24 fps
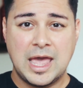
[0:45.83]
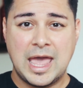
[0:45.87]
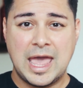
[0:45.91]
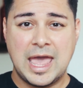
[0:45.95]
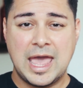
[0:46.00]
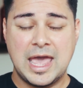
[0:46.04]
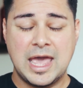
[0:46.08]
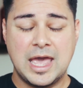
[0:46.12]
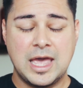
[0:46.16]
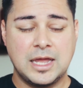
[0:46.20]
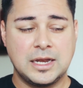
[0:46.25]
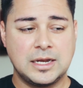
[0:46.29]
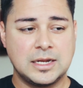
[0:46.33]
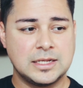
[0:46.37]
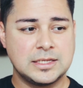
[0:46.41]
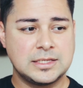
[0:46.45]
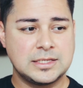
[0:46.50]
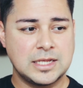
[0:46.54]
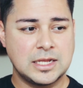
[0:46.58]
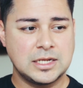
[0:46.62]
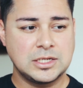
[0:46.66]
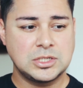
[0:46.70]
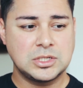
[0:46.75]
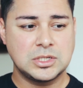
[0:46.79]
And
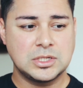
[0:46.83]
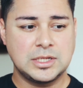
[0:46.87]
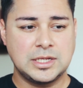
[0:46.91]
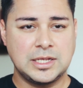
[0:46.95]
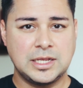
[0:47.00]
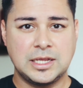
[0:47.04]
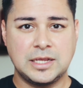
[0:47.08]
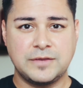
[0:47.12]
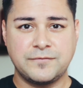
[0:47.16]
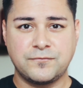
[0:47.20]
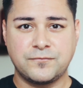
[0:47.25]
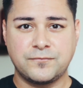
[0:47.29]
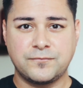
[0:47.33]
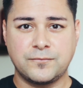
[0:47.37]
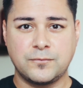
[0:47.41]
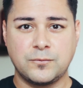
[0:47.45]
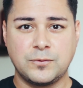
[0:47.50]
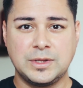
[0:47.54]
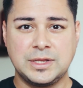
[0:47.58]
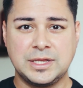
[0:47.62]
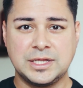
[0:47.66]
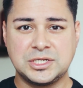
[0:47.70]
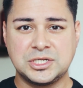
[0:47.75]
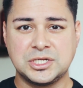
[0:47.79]
essentially,
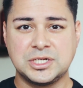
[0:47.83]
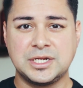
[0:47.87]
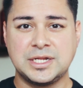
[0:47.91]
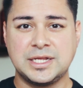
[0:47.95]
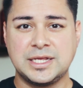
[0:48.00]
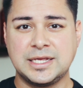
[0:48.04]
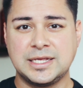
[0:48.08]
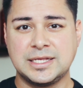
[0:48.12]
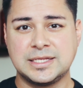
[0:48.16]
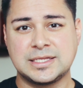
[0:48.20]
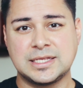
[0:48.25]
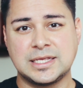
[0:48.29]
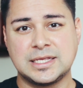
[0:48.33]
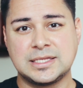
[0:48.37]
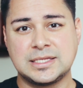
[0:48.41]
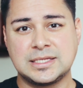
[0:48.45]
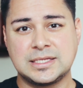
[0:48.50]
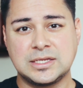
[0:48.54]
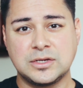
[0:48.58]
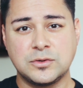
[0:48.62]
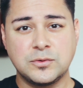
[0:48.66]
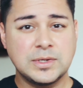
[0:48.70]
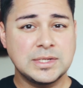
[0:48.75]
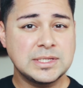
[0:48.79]
religion is a
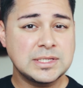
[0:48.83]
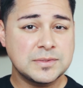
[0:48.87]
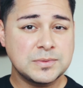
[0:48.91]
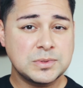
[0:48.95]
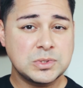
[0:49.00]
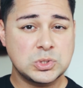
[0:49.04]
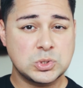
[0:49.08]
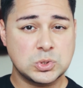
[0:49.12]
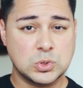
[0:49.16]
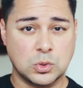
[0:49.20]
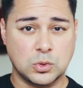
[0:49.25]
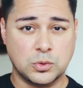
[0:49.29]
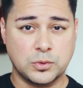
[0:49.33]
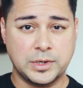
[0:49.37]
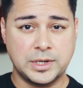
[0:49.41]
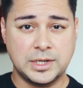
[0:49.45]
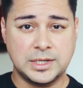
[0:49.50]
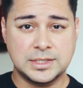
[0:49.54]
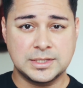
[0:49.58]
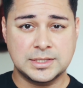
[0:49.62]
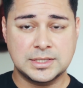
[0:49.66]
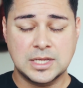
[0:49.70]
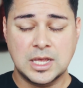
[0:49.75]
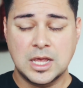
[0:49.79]
series of
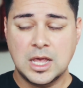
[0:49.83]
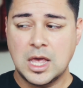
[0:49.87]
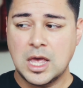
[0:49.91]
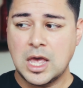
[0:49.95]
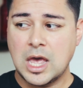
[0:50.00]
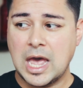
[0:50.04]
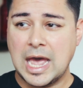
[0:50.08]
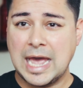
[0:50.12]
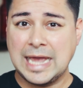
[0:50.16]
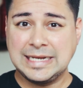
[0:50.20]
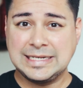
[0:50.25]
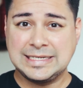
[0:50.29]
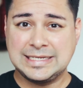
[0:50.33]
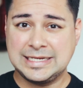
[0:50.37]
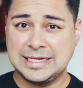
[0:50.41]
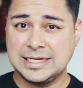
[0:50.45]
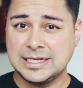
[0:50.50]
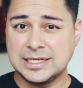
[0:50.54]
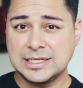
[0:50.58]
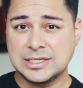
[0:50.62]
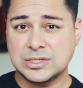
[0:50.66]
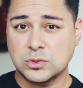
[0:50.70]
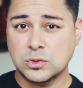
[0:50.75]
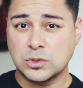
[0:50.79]
stories,
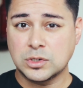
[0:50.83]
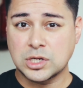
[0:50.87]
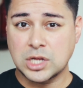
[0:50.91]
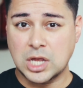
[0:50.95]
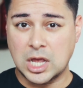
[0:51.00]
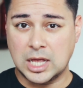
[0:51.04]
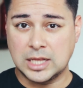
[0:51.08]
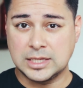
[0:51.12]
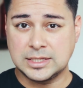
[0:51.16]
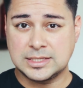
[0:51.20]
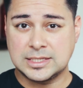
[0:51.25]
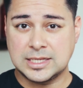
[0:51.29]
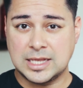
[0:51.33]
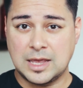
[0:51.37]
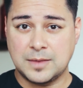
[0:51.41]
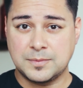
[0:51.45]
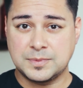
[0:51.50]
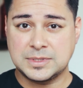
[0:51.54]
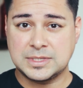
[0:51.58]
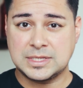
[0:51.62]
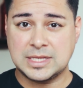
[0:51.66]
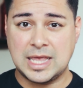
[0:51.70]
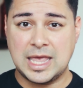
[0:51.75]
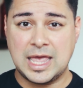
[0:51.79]
ideas or
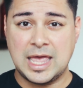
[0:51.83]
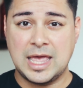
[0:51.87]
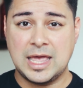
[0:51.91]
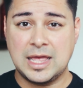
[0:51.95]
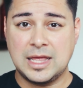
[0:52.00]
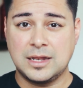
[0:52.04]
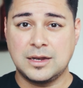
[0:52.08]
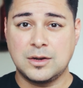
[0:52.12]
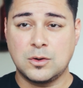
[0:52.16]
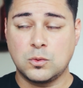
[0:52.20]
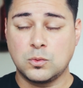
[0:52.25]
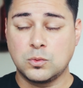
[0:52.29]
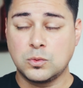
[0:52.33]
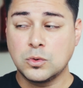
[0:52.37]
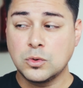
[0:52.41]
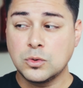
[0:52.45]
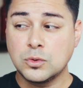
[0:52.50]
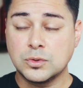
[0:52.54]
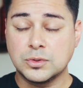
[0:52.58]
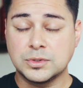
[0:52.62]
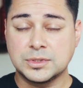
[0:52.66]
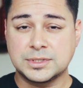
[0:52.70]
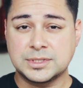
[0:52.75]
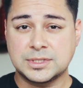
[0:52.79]
concepts, and
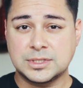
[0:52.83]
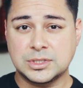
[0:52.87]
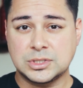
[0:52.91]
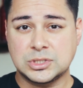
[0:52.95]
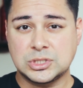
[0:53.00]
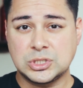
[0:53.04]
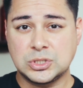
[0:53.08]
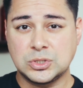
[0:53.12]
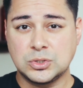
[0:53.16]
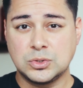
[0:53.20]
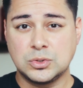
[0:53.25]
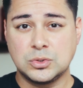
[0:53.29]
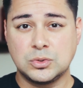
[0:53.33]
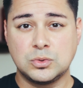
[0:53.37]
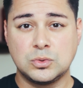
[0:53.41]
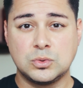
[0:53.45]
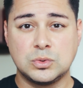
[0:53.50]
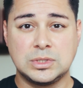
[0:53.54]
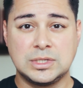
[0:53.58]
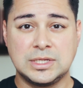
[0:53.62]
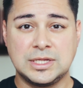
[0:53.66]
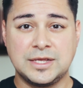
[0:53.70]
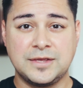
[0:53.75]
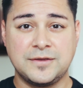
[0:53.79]
rules
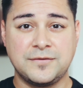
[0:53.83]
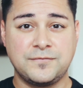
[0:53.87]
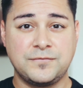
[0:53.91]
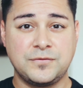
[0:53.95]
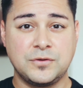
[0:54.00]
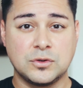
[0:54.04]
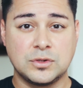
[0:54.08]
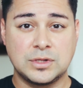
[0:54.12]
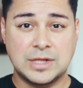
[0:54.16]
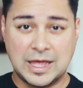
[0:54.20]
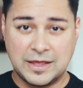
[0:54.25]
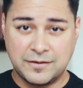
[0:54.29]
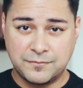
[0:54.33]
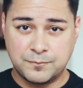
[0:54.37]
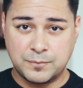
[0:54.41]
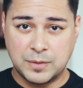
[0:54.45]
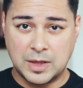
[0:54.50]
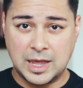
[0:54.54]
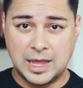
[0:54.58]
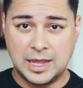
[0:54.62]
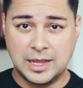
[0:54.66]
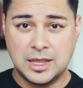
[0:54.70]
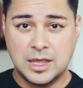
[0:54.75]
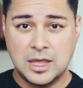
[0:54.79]
to live your life
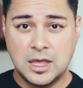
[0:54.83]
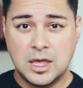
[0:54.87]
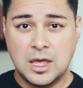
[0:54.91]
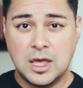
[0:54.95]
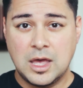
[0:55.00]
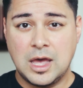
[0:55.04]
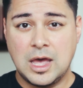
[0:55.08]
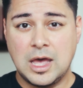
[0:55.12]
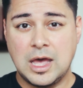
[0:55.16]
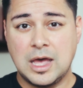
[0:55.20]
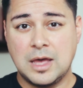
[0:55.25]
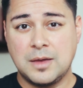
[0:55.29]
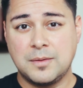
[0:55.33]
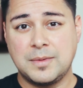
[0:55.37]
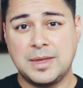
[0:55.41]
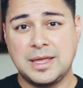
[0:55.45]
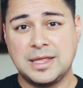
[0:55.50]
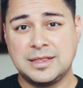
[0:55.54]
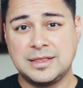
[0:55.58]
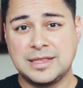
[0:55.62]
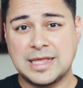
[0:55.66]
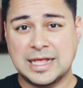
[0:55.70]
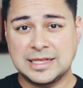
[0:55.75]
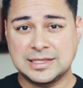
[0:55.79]
by.
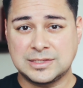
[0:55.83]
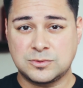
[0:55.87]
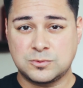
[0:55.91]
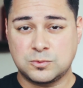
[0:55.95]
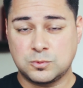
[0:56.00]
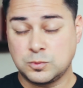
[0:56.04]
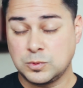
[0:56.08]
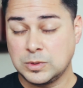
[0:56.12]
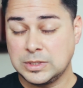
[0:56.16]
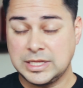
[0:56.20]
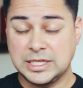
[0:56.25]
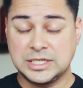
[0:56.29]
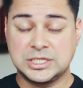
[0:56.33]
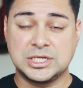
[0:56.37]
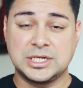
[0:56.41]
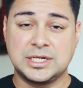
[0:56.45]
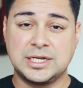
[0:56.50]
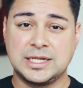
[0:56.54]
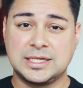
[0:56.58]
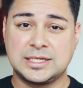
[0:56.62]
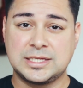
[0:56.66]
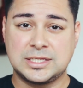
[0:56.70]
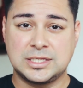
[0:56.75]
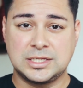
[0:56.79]
And that's
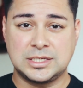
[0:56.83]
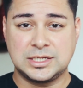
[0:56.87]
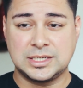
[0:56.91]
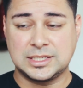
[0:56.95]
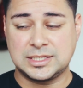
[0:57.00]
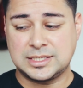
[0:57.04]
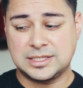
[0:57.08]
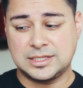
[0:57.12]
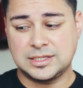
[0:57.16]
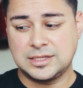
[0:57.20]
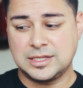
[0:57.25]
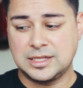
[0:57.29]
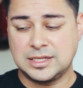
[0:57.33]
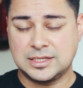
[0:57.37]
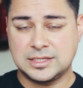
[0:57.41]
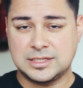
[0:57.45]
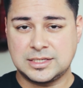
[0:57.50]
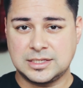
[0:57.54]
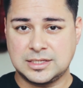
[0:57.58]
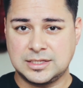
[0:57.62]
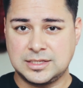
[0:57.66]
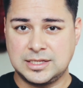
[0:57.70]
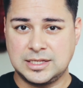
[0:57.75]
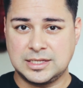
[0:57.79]
religion. It's just
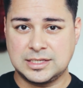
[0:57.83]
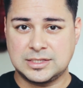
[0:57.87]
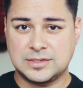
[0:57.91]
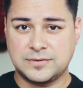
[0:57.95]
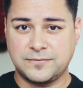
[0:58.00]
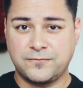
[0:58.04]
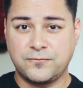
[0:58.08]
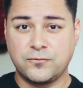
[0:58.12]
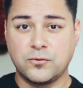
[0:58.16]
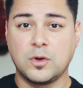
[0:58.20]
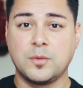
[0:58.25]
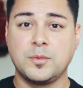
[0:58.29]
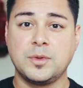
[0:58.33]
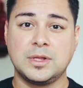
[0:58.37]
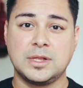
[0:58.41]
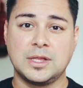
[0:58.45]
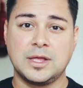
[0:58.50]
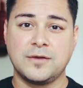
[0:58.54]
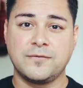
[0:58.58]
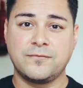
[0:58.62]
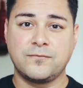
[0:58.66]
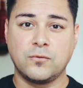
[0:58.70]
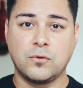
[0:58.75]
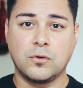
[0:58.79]
this
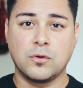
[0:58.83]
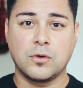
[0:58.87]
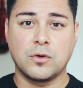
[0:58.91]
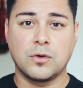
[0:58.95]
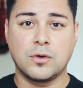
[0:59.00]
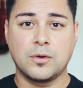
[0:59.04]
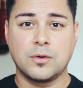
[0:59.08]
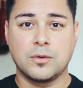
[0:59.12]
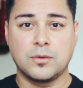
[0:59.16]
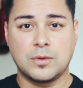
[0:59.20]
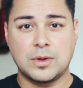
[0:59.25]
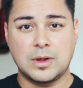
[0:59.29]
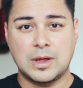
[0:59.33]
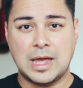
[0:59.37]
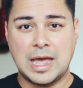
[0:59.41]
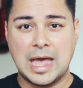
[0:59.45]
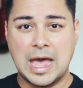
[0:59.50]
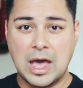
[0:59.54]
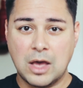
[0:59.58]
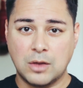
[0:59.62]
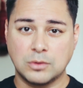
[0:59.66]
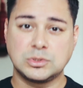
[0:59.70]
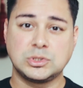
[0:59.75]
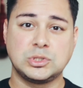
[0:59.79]
formula for
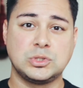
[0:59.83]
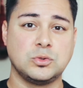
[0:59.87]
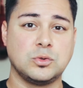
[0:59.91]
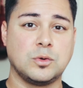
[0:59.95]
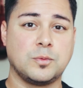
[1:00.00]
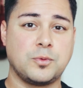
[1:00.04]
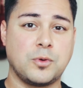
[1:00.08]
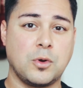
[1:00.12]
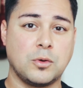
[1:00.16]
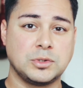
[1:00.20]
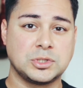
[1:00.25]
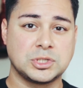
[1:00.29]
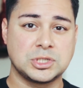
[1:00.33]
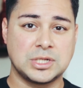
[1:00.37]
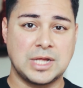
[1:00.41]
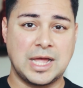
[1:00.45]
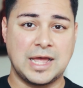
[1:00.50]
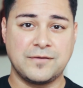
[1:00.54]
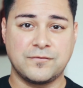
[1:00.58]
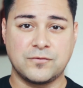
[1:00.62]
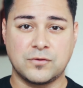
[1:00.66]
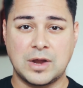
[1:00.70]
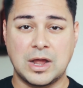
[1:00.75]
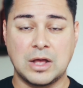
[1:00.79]
how to approach
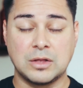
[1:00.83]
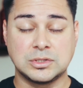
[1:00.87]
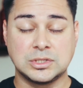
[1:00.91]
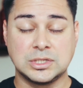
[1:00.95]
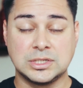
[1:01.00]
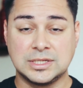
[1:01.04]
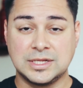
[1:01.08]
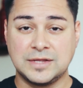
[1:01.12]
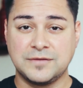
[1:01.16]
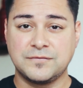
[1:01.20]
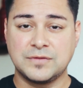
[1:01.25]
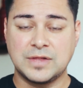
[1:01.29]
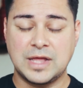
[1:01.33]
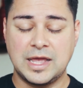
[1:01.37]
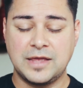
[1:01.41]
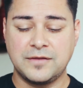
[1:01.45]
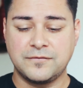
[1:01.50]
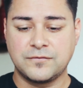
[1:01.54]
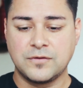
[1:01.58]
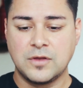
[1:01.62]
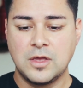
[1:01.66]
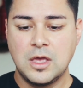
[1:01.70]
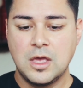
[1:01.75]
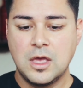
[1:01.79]
life or how to live
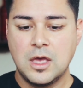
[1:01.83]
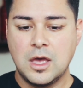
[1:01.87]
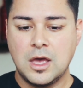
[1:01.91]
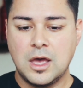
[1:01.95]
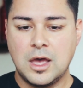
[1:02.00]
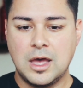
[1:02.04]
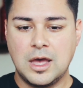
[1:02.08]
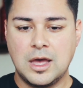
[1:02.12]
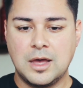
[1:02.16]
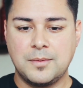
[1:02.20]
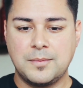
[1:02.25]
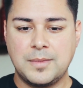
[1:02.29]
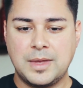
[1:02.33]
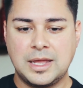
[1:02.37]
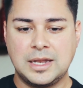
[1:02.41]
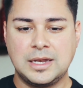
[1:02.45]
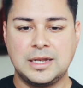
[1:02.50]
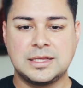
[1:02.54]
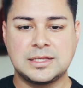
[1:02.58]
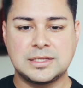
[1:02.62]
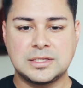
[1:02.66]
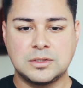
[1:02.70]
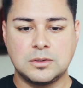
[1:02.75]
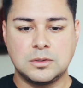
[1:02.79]
life.
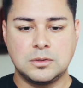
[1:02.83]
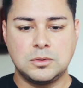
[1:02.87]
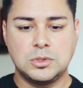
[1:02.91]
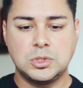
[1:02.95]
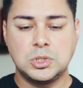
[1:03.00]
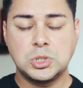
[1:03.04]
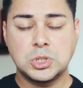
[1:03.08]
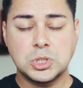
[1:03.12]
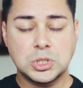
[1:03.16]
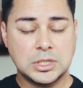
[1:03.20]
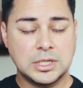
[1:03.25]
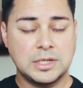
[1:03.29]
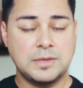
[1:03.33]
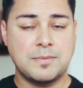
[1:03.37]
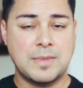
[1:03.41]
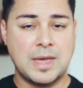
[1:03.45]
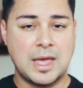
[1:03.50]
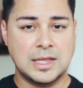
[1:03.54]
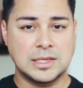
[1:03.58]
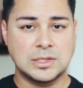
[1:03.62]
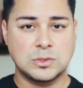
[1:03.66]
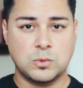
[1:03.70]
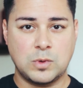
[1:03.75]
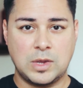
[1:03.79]
And it's usually
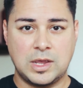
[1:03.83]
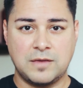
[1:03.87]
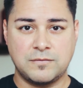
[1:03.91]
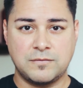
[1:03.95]
man's way